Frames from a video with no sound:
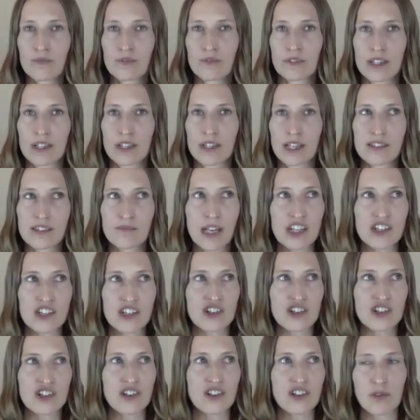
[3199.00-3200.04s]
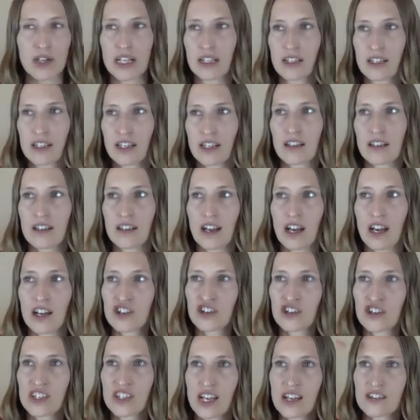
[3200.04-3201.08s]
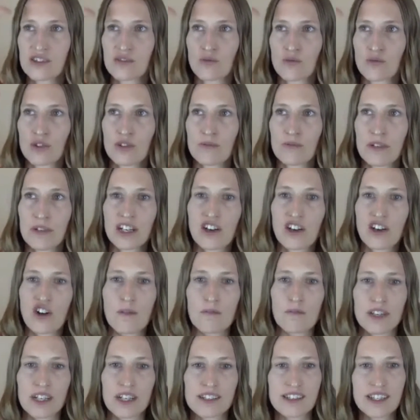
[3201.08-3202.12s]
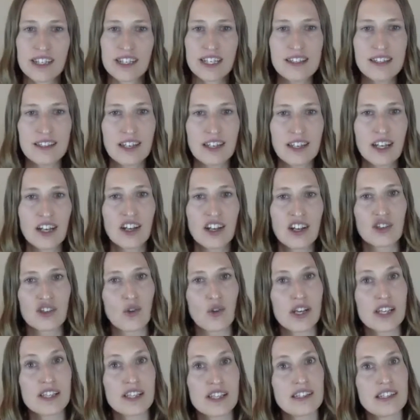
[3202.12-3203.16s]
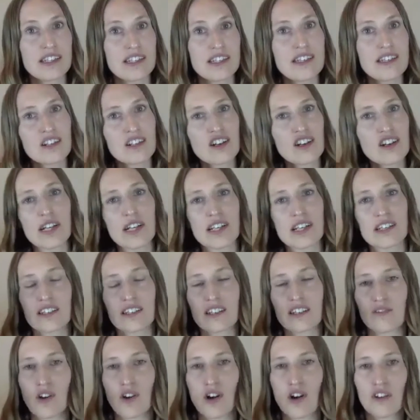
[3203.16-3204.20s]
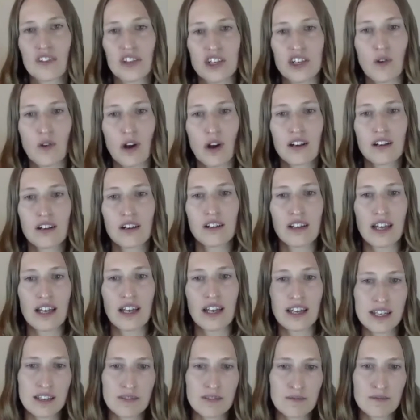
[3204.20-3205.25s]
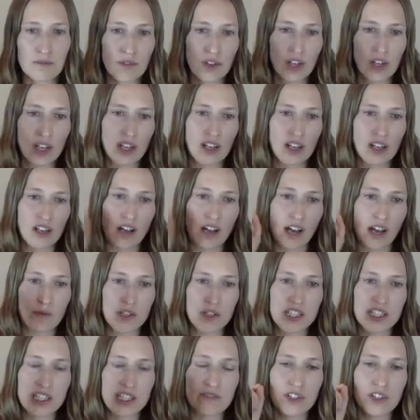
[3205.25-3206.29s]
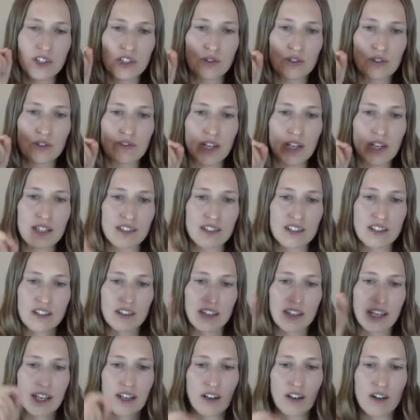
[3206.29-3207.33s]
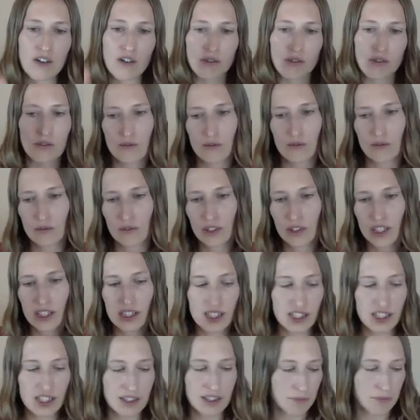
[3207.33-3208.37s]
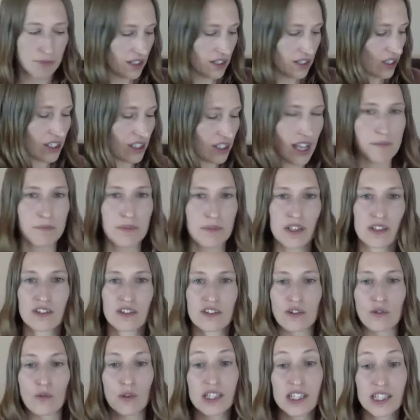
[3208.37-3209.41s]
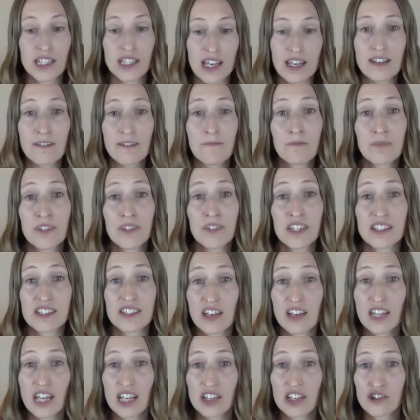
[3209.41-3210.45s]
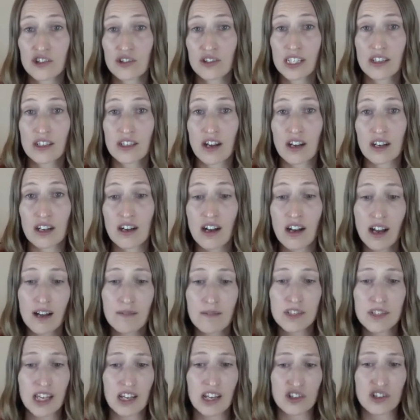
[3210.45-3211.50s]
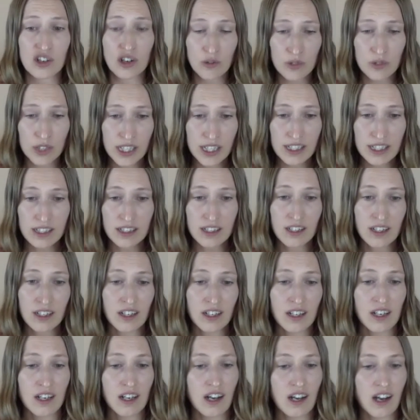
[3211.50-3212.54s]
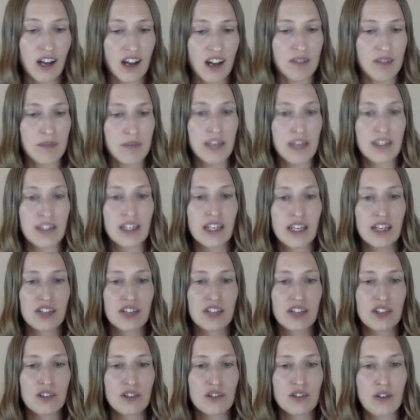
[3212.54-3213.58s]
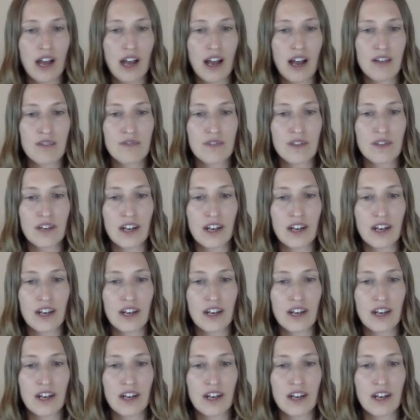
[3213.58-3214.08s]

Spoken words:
it's my engineering brain. It understands real big complexities. So I see the complexity of all that you are, and I receive intuitive hits to, like, oh, look at this piece, look at that piece. So once again, scalenaturally.com/ownit. And then I do have,